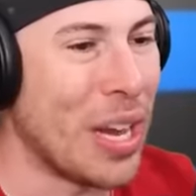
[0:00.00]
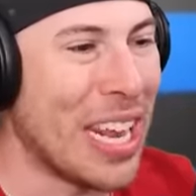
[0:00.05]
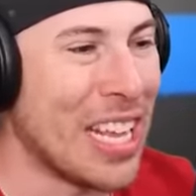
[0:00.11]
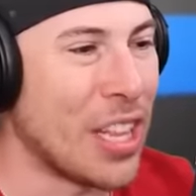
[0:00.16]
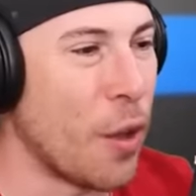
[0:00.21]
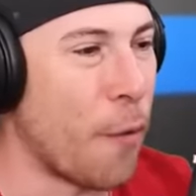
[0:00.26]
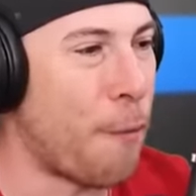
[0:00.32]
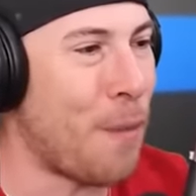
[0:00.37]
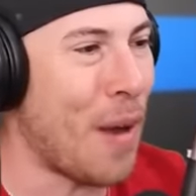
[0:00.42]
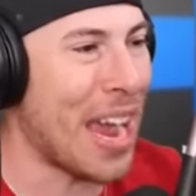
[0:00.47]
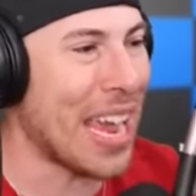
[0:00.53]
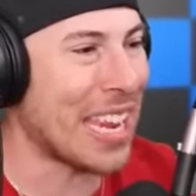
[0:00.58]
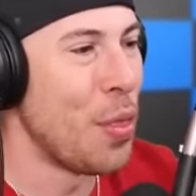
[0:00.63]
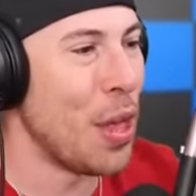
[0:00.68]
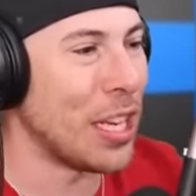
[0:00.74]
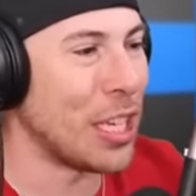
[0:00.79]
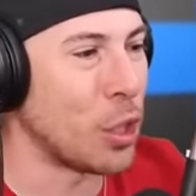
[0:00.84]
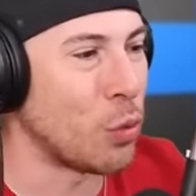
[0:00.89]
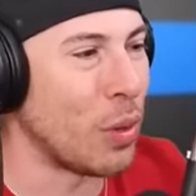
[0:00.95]
need to fight.
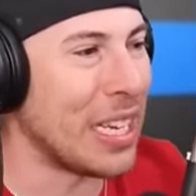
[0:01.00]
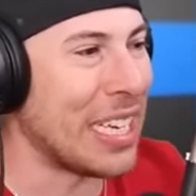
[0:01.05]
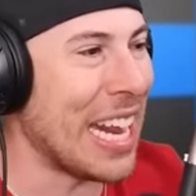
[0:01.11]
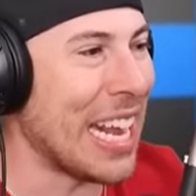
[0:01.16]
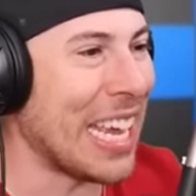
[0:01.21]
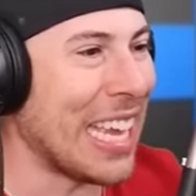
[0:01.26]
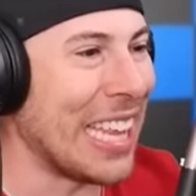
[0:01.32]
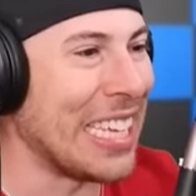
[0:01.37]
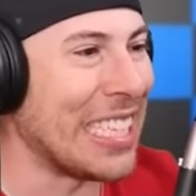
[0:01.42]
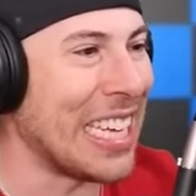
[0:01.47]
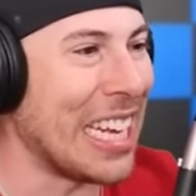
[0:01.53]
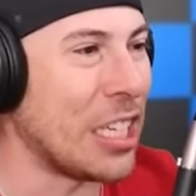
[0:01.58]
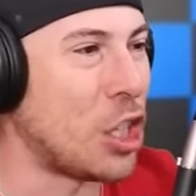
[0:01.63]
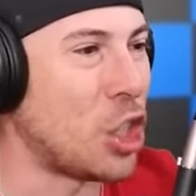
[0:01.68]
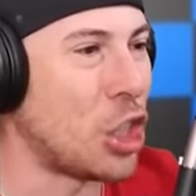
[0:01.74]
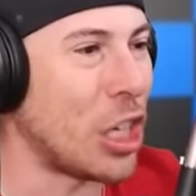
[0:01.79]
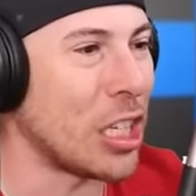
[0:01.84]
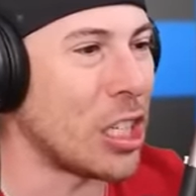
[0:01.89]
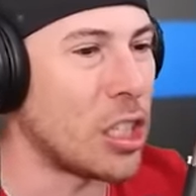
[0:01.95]
This is ridiculous. It's
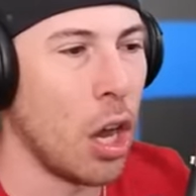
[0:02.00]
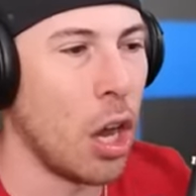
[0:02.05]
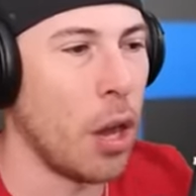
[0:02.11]
just.